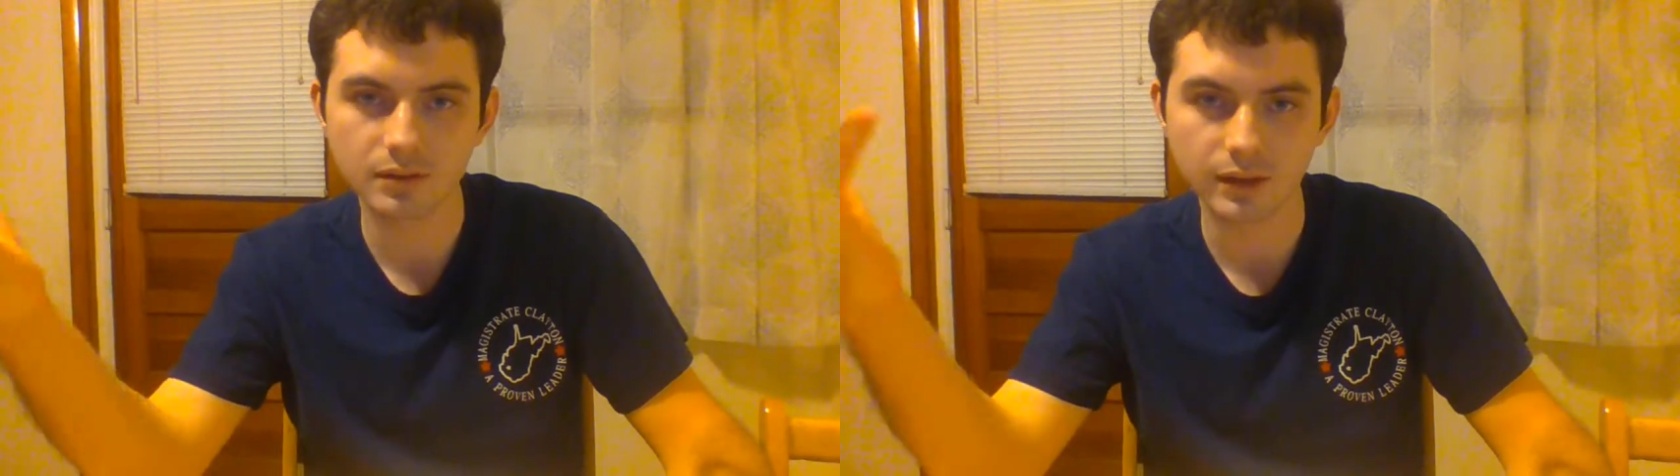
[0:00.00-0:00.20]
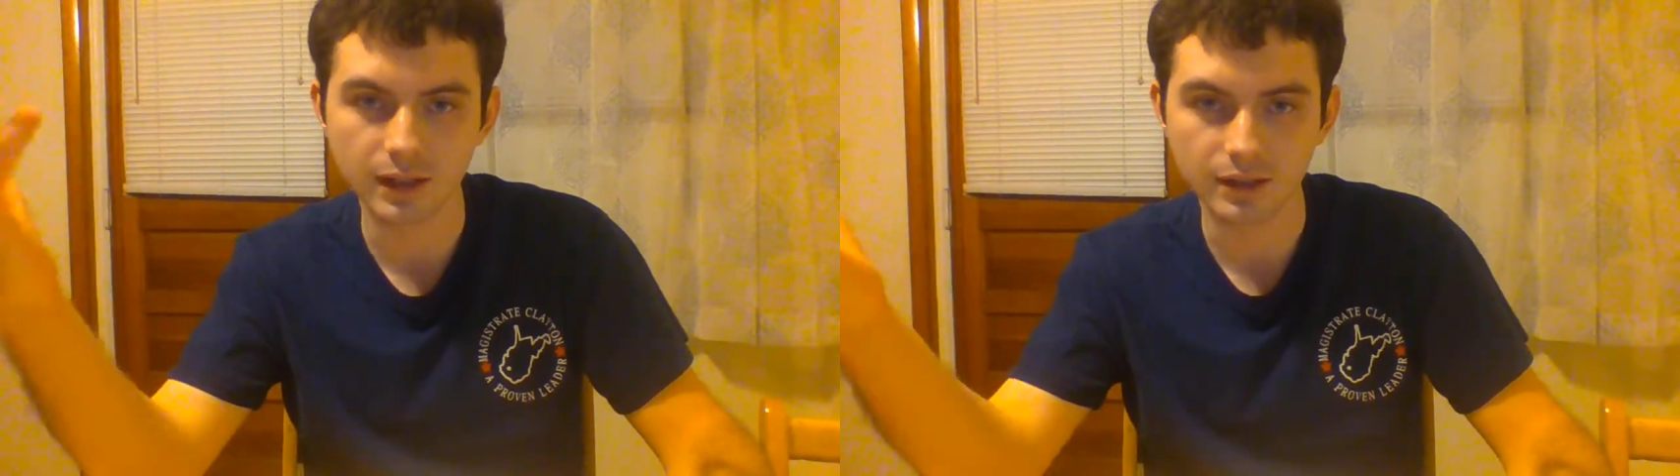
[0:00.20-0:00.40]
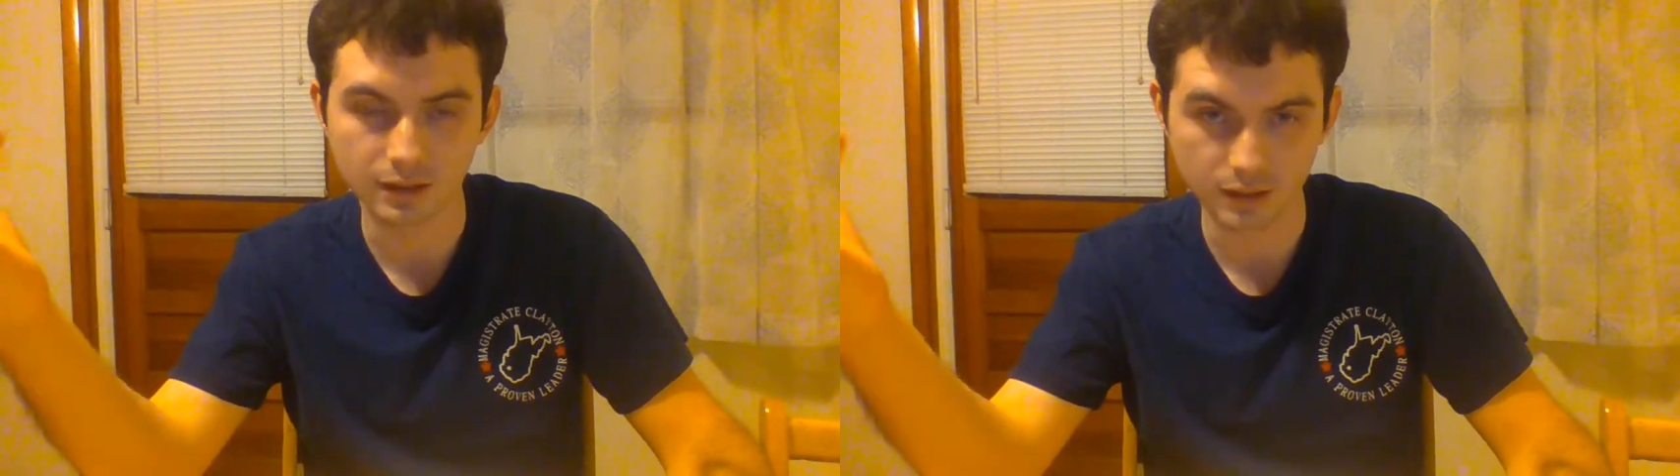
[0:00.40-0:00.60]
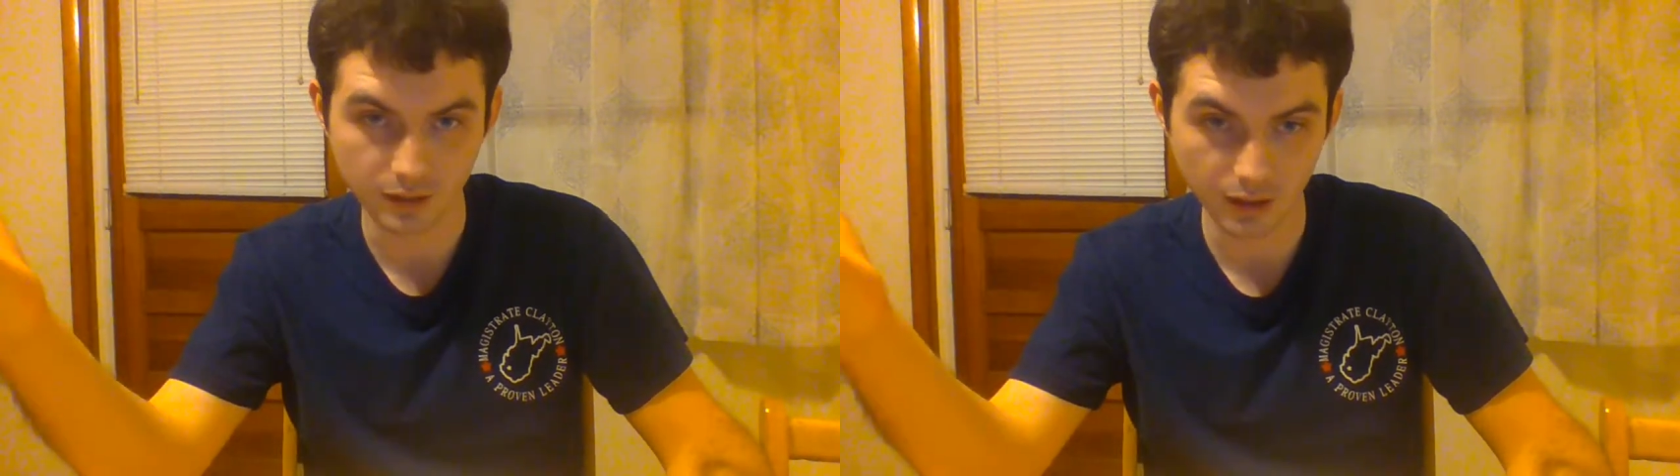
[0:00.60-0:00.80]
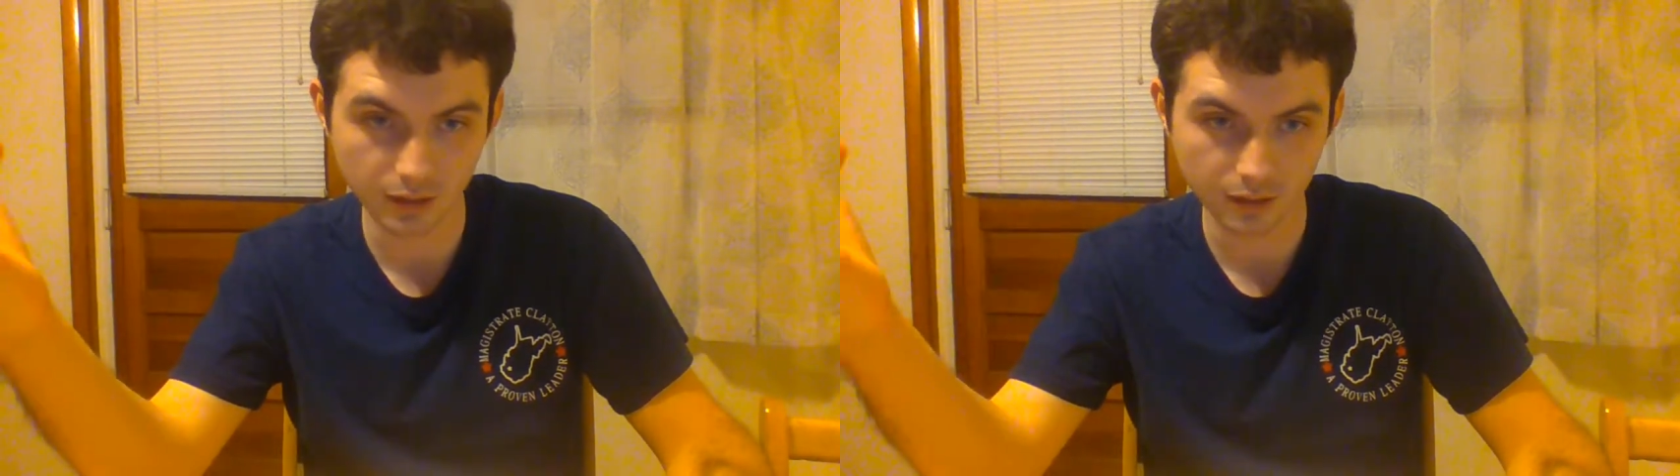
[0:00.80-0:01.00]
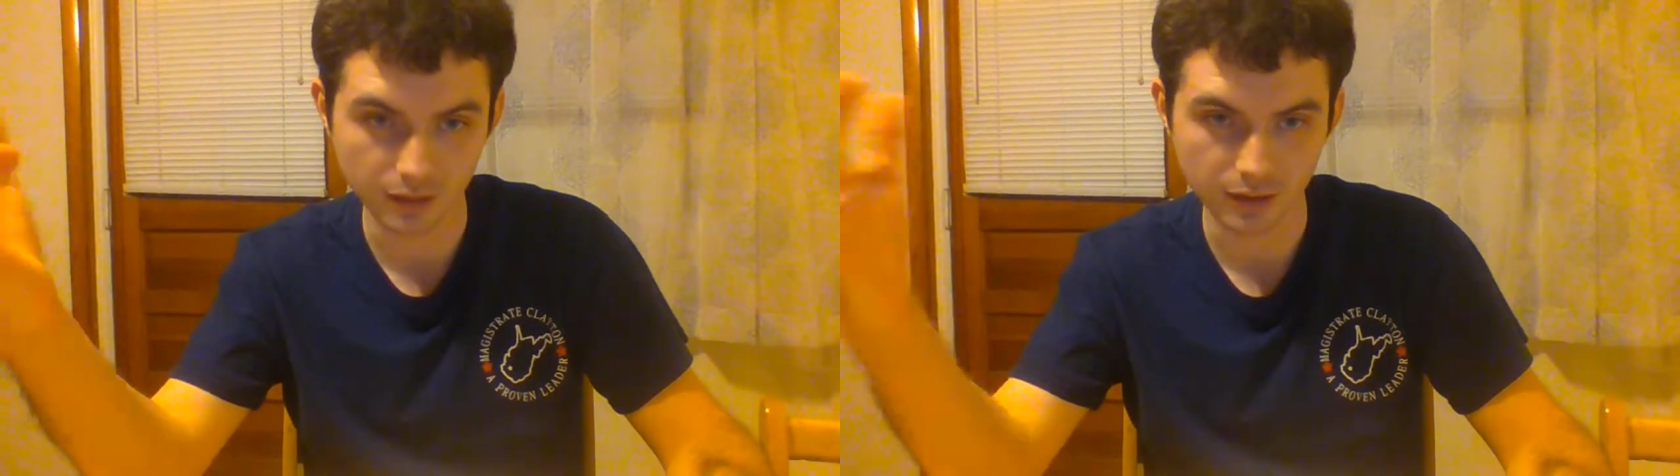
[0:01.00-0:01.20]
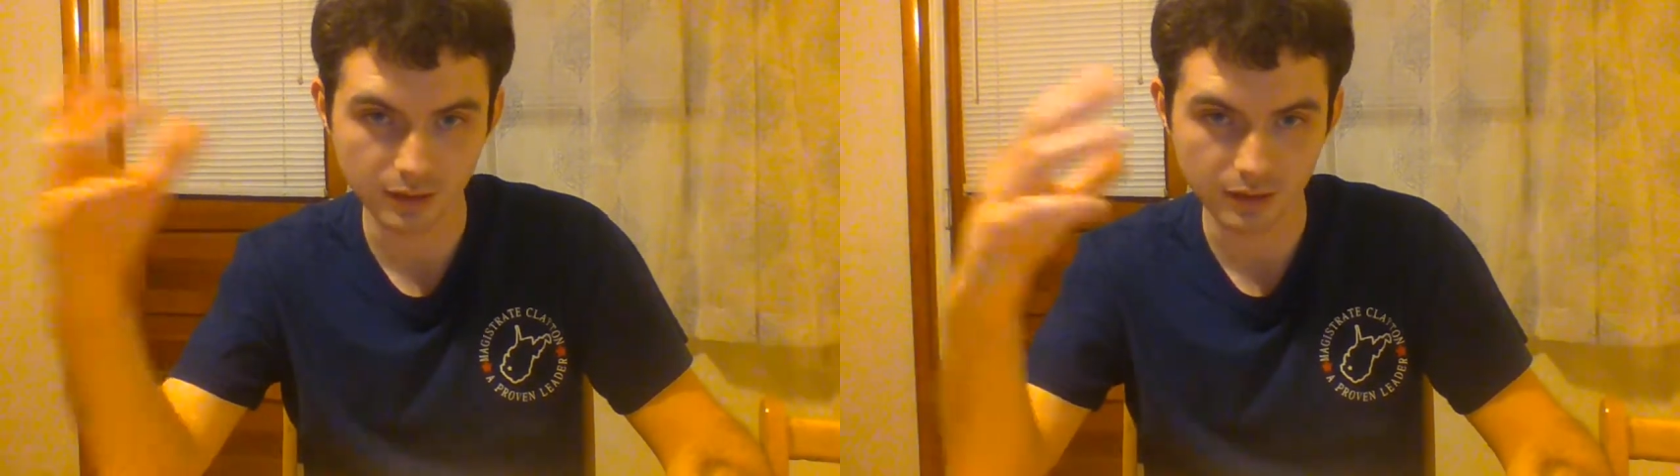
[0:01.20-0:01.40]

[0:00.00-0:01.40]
they can tell that